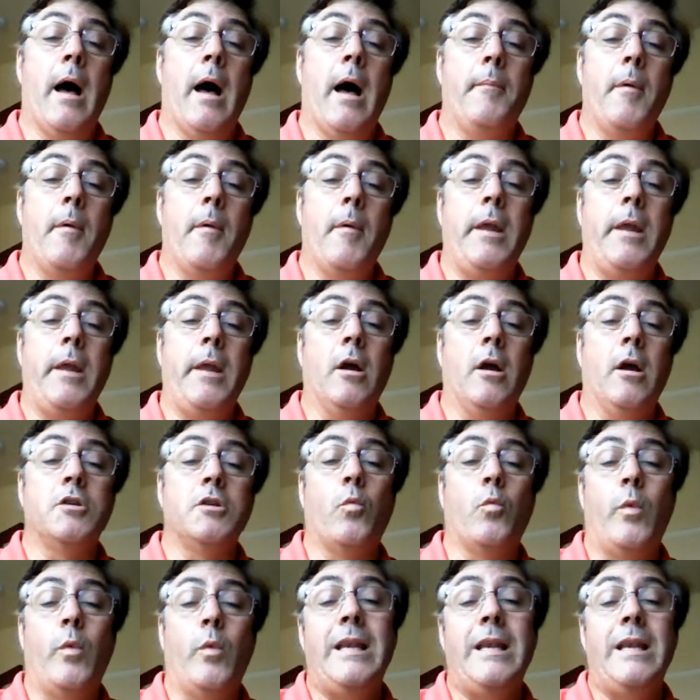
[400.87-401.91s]
because
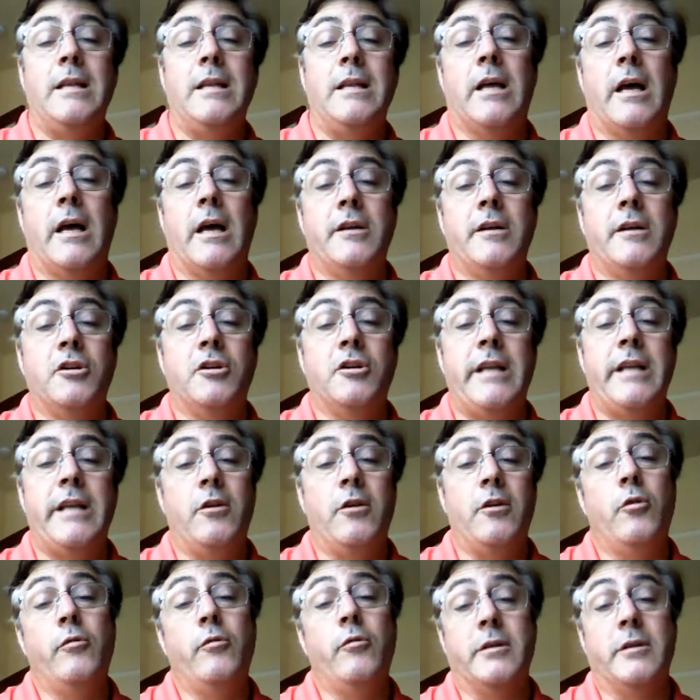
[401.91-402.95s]
we need to
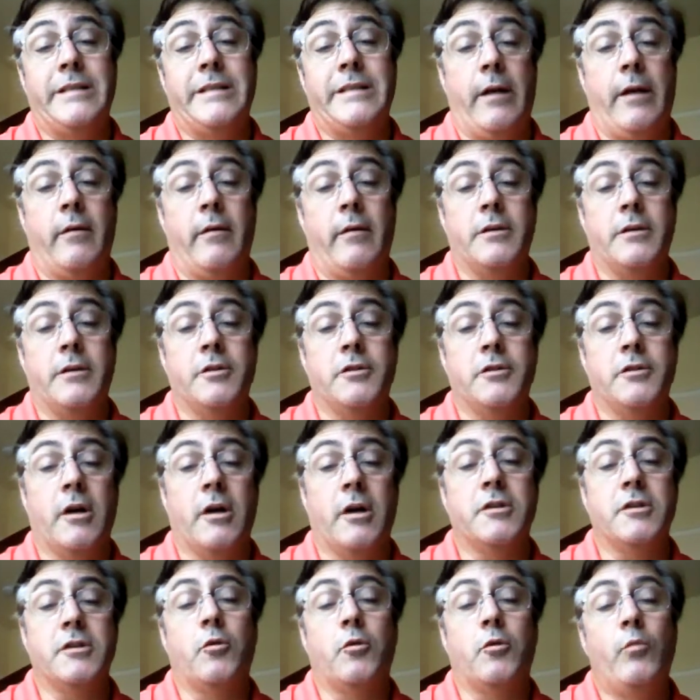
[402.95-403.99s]
understand who those characters
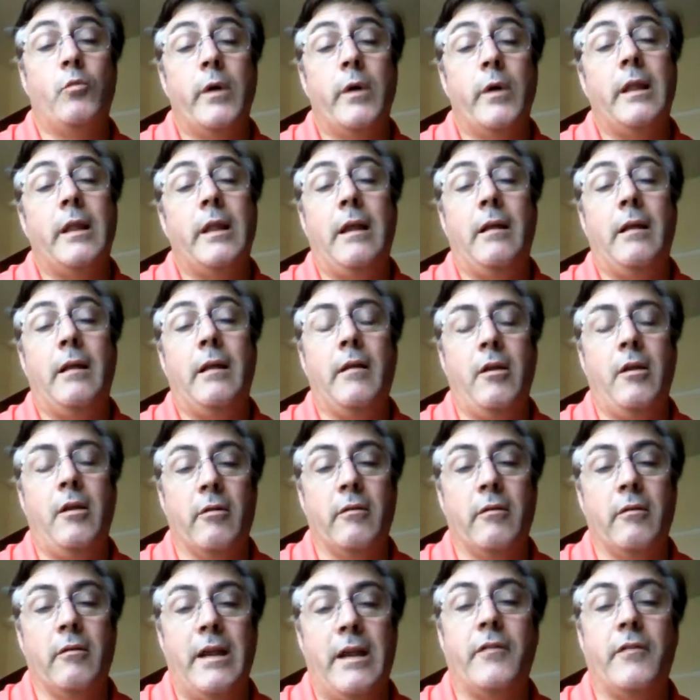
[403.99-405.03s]
are. So really,
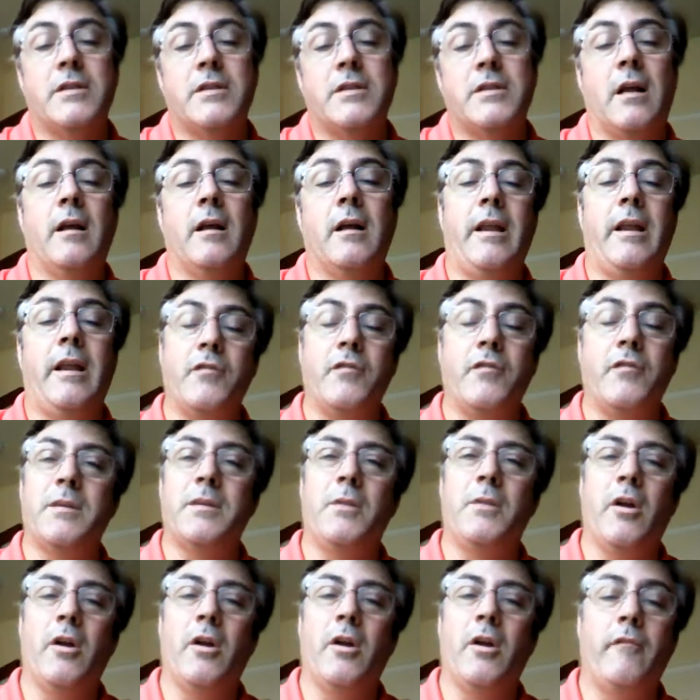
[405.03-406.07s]
give us
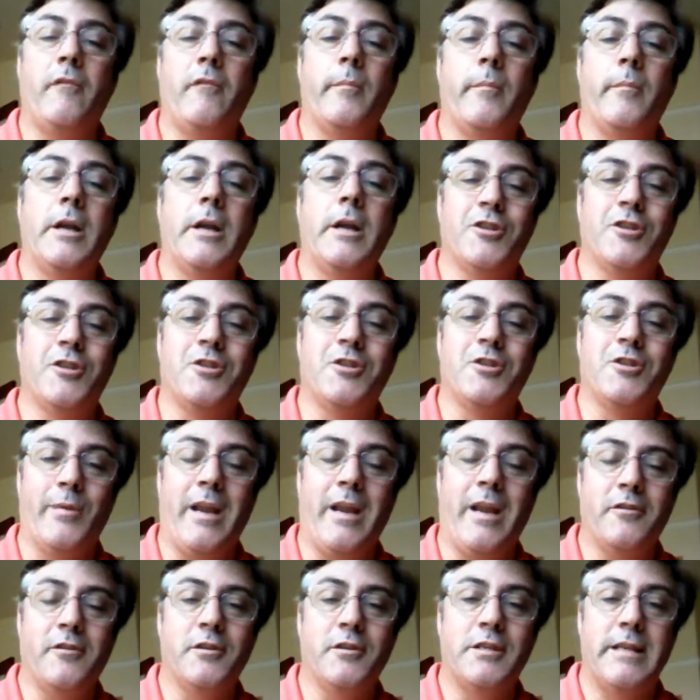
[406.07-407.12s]
some good information so
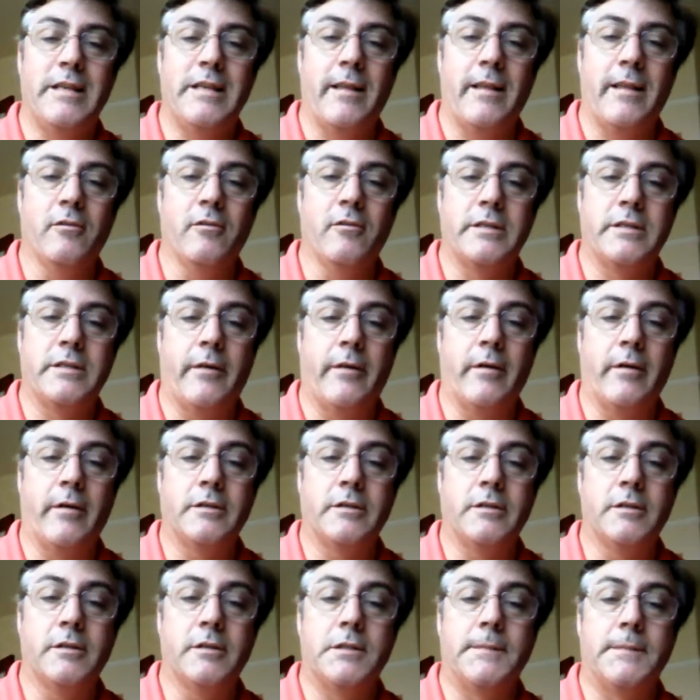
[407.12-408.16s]
we understand those
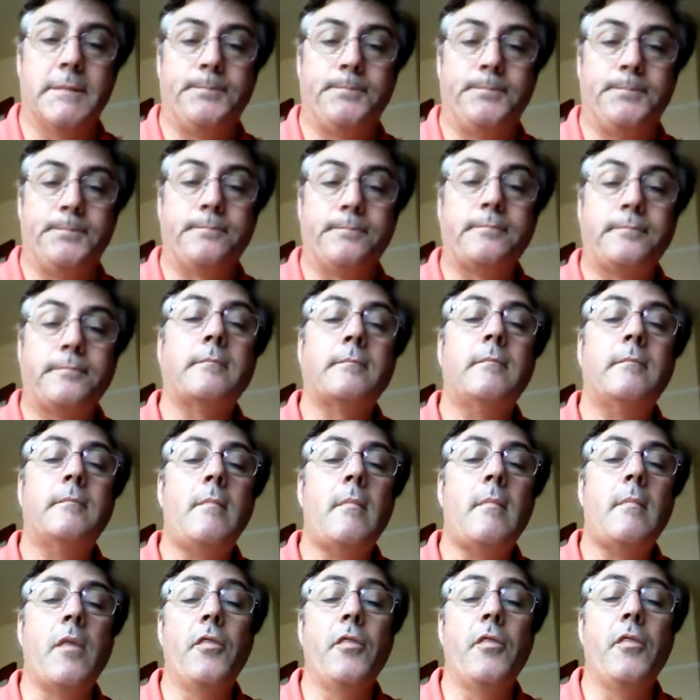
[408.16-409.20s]
characters.
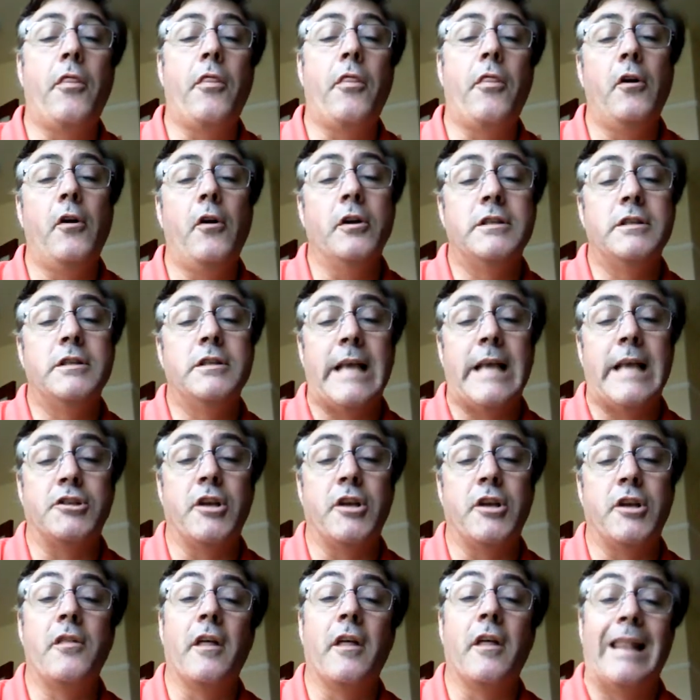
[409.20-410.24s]
The third
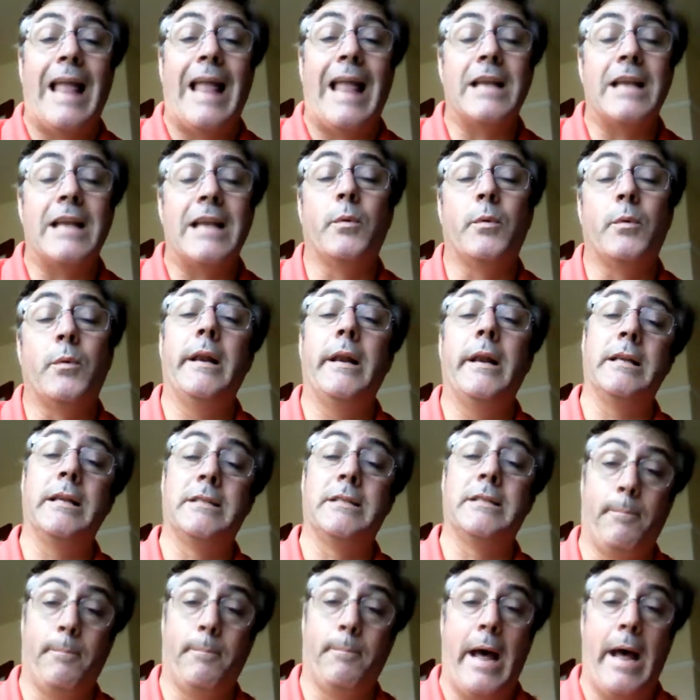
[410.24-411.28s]
section, the last one,
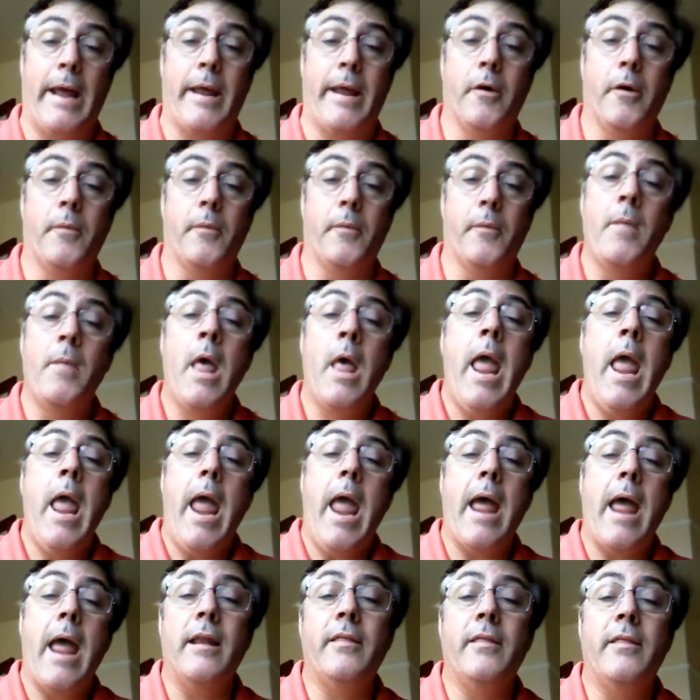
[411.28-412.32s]
is the bio.
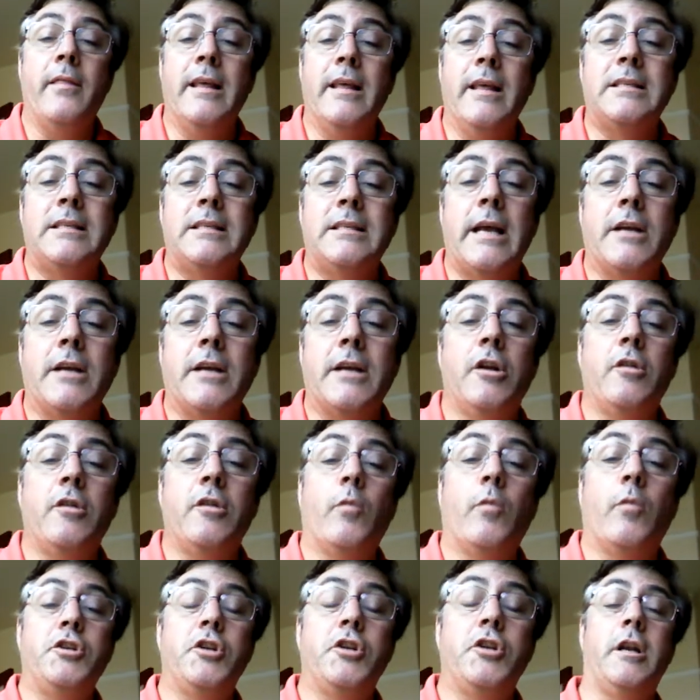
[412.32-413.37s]
And in this
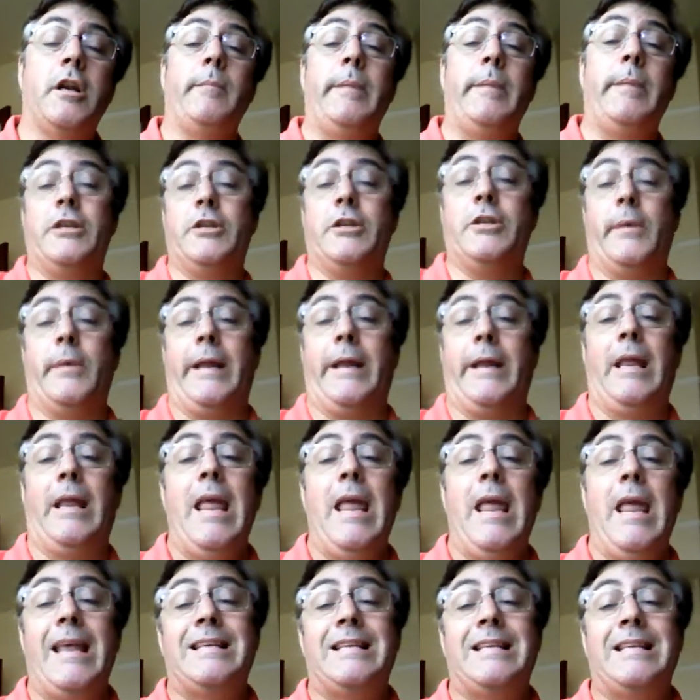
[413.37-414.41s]
section, what you're going to be doing
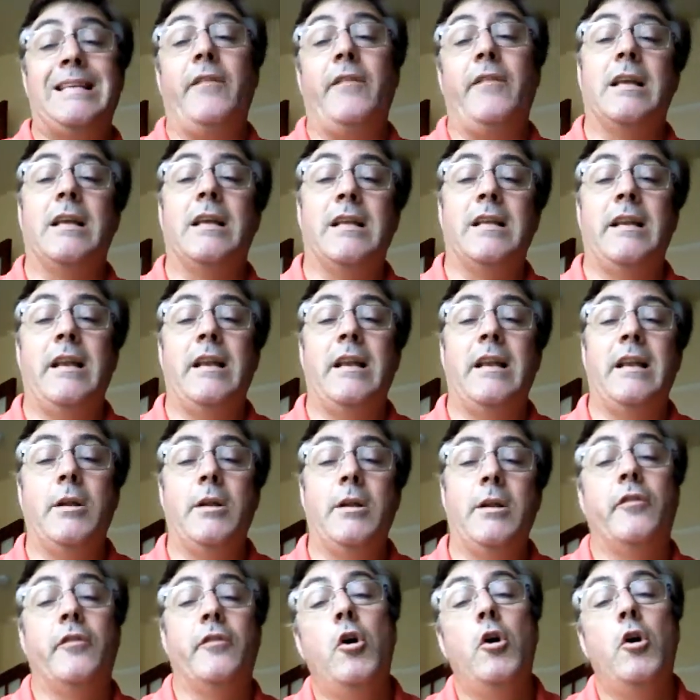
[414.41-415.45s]
is giving us an
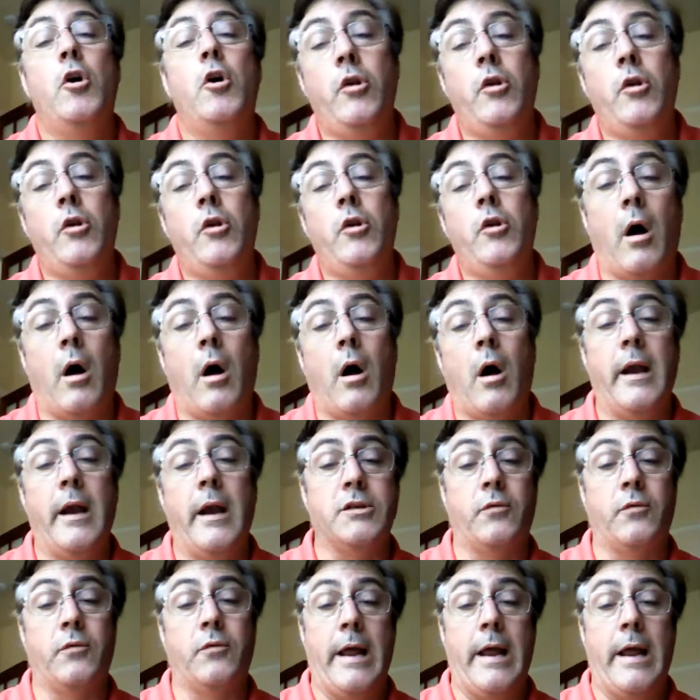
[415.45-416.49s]
image of who you are
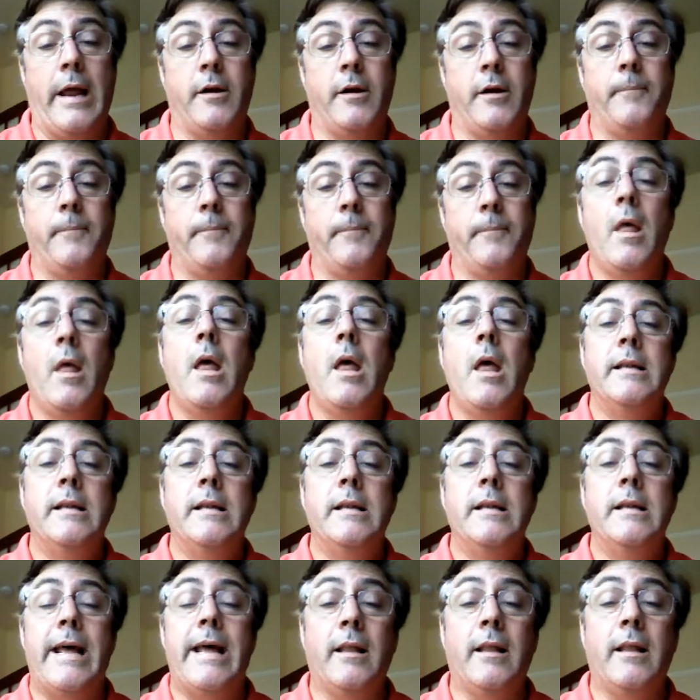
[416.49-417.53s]
as a writer.
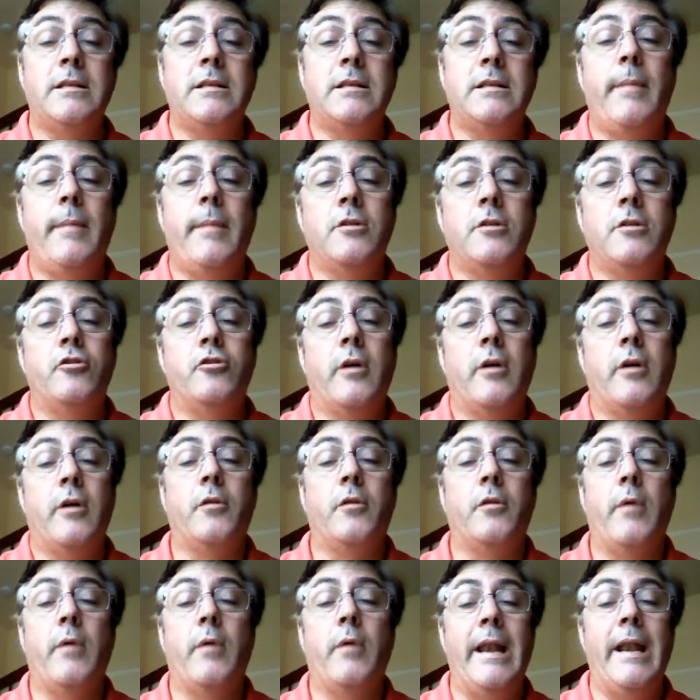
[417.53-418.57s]
Tell us about your
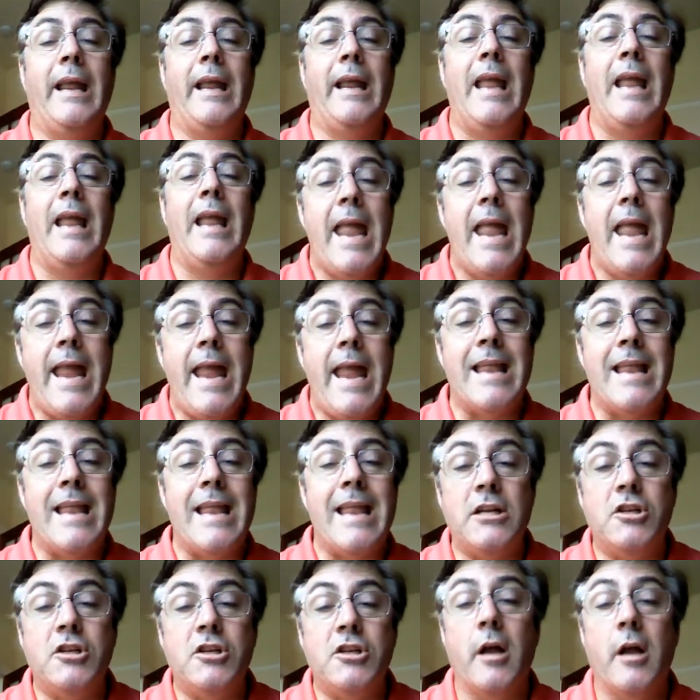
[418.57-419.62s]
other writing in
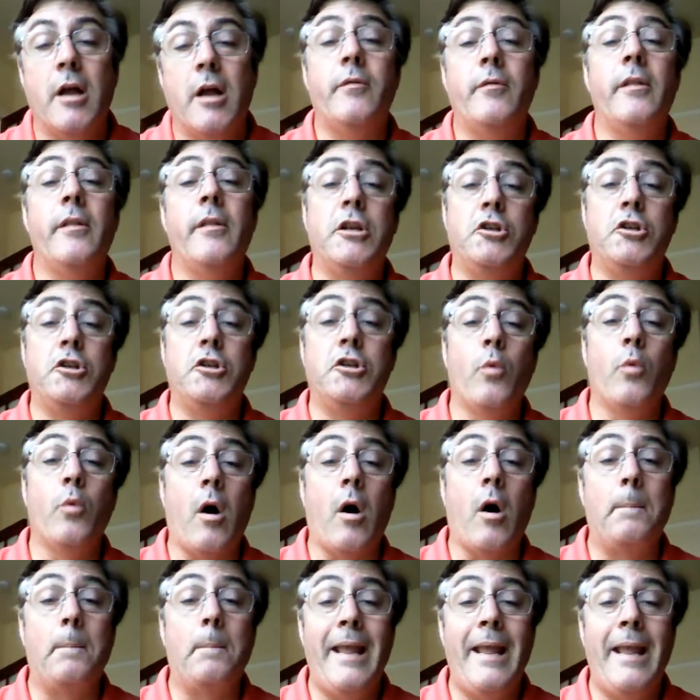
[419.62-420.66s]
the genre that you
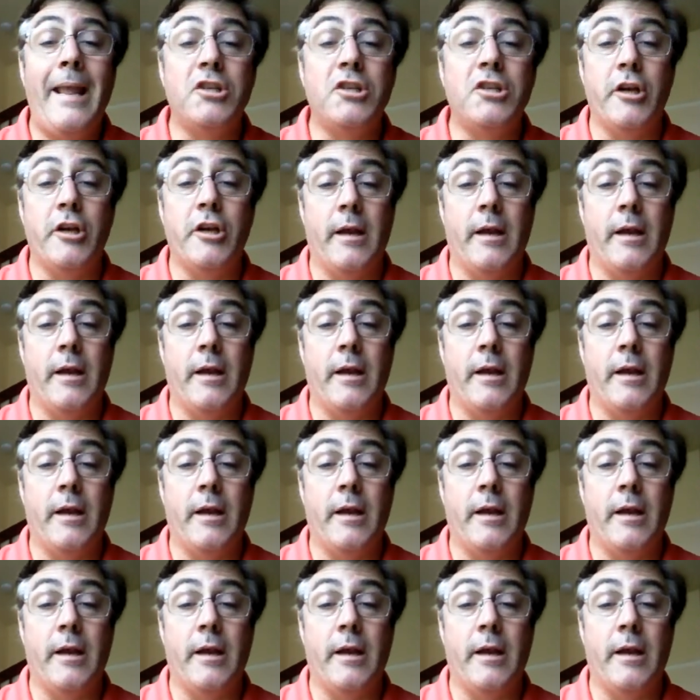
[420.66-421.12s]
are pitching,